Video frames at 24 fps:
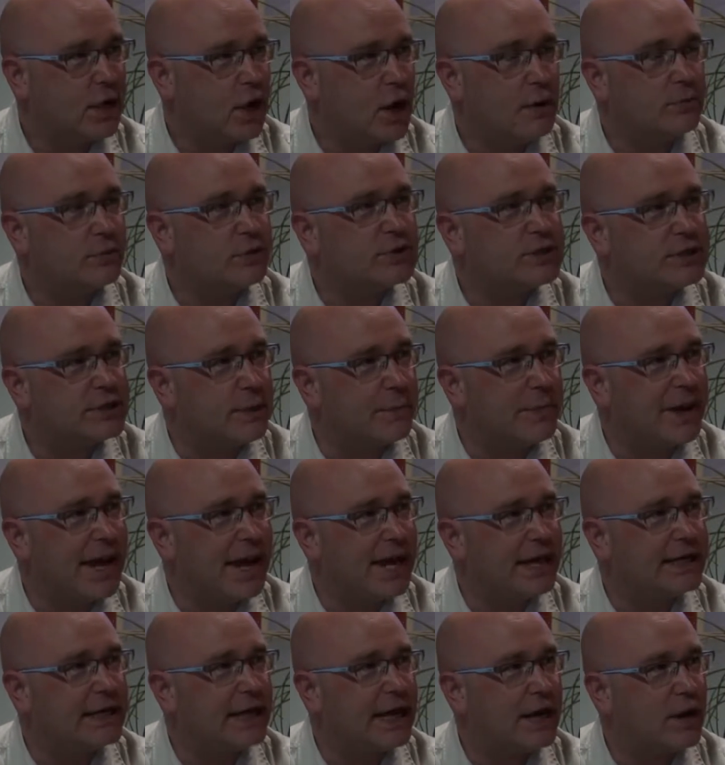almost
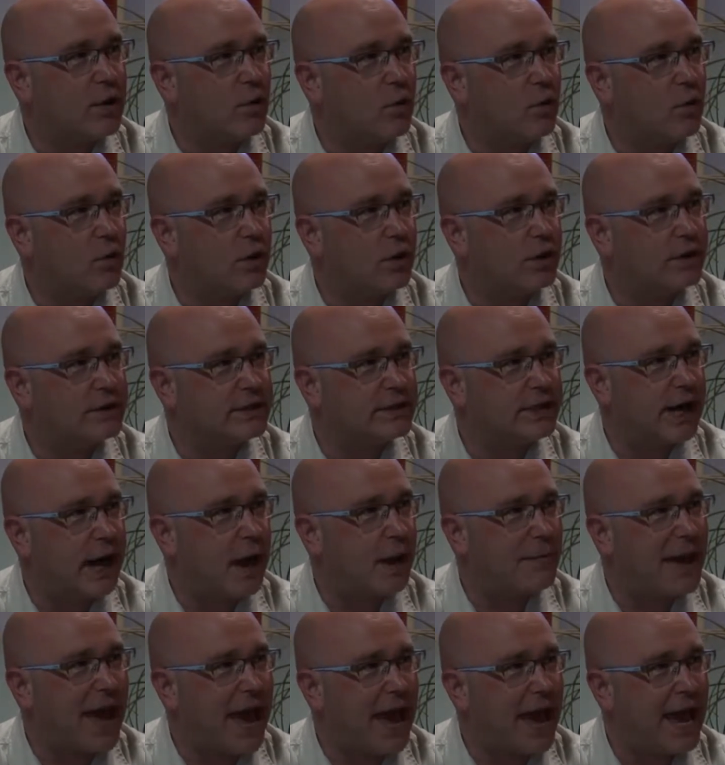demanding, or that
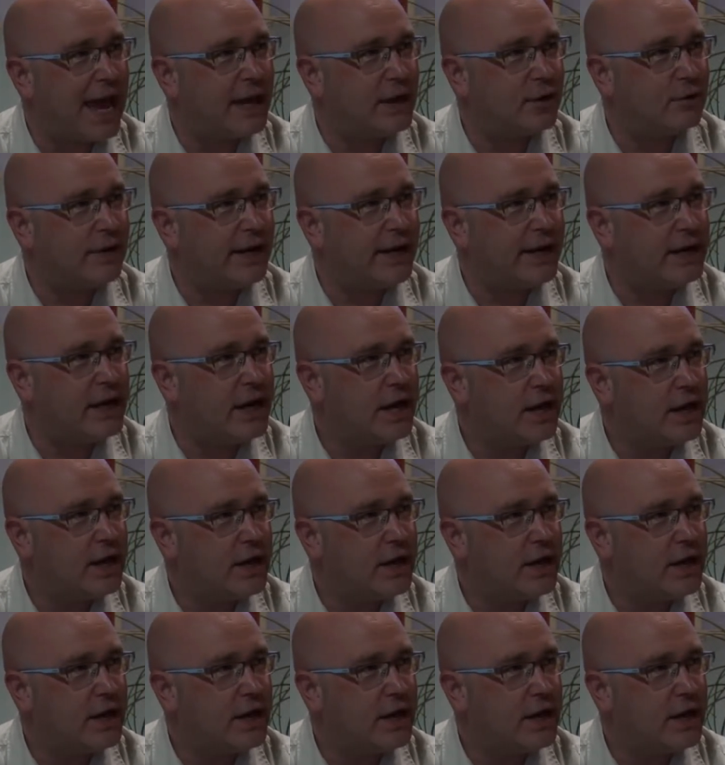I'm angry.